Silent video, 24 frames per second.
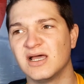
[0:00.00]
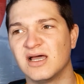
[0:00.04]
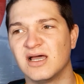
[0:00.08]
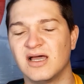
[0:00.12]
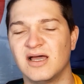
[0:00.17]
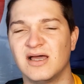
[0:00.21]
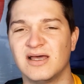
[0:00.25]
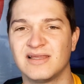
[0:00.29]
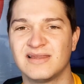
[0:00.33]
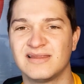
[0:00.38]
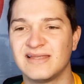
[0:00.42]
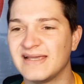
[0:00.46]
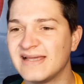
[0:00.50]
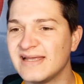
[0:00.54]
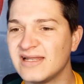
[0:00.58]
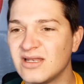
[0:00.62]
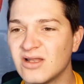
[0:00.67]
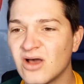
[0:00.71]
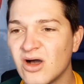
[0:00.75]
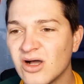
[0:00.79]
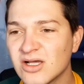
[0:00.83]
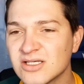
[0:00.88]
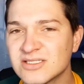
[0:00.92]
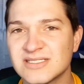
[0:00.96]
their
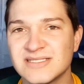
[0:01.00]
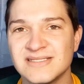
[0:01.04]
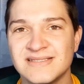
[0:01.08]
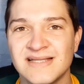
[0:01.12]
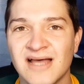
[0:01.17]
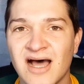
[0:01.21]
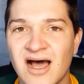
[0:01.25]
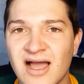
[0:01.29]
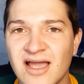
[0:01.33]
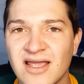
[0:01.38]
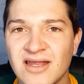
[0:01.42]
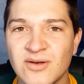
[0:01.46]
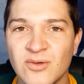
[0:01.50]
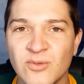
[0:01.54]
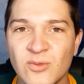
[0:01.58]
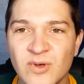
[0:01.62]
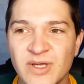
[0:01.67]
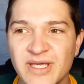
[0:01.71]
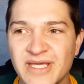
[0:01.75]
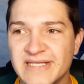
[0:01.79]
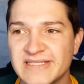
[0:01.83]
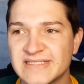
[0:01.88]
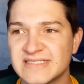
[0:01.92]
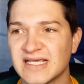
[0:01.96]
last 9
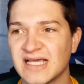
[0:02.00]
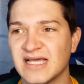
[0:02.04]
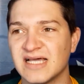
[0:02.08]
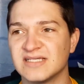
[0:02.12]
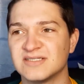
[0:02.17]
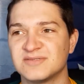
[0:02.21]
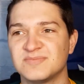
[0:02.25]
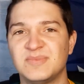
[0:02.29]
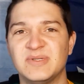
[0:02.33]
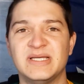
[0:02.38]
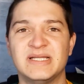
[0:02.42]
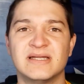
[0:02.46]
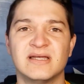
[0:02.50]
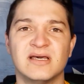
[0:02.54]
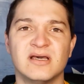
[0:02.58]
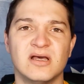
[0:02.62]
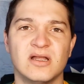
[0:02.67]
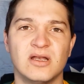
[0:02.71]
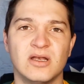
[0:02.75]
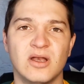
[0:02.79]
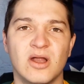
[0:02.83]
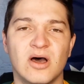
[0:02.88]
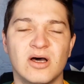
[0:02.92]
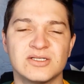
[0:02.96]
weeks has been
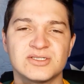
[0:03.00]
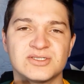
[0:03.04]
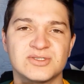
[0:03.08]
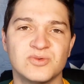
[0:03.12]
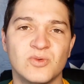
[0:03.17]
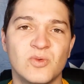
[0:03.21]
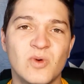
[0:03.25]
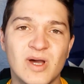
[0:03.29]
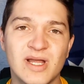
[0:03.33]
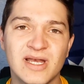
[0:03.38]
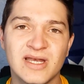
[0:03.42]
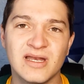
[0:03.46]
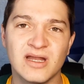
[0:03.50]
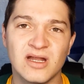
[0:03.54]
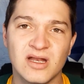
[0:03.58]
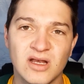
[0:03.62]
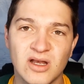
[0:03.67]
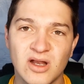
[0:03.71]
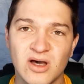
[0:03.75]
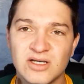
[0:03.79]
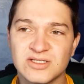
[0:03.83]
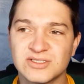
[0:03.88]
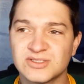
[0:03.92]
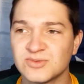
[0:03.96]
loss win,
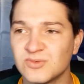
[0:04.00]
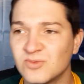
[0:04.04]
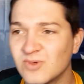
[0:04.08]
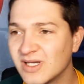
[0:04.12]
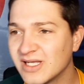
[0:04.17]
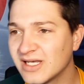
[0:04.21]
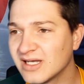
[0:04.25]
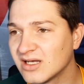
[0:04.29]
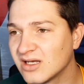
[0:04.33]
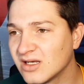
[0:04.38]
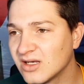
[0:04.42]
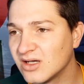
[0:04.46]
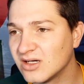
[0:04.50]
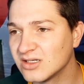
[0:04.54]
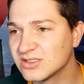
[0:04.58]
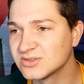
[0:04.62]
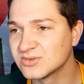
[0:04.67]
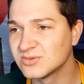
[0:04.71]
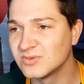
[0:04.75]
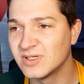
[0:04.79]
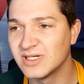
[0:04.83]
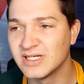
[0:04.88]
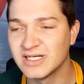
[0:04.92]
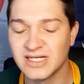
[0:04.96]
loss win,
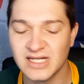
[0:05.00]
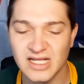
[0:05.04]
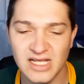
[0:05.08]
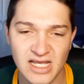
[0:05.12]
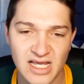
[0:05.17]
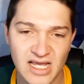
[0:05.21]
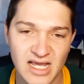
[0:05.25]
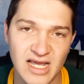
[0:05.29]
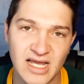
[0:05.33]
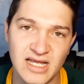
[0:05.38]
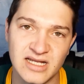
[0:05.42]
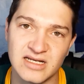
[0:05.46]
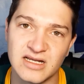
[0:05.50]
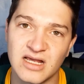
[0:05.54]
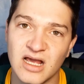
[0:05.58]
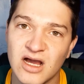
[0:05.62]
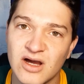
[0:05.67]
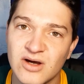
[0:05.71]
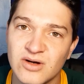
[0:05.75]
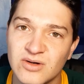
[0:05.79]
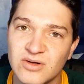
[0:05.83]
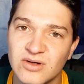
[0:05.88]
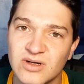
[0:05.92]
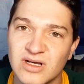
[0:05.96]
loss win, and
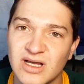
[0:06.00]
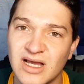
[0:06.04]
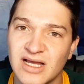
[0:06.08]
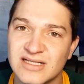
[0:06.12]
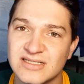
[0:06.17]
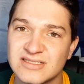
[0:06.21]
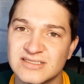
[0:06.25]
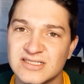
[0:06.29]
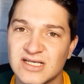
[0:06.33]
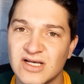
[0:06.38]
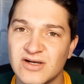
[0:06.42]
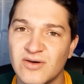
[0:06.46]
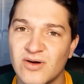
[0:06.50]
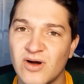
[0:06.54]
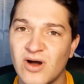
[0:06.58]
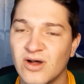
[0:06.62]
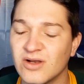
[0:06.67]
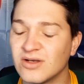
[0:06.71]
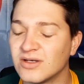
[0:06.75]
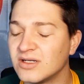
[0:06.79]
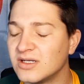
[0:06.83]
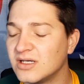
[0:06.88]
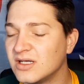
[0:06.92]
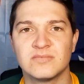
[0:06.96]
go and so
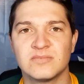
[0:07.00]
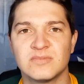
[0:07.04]
on.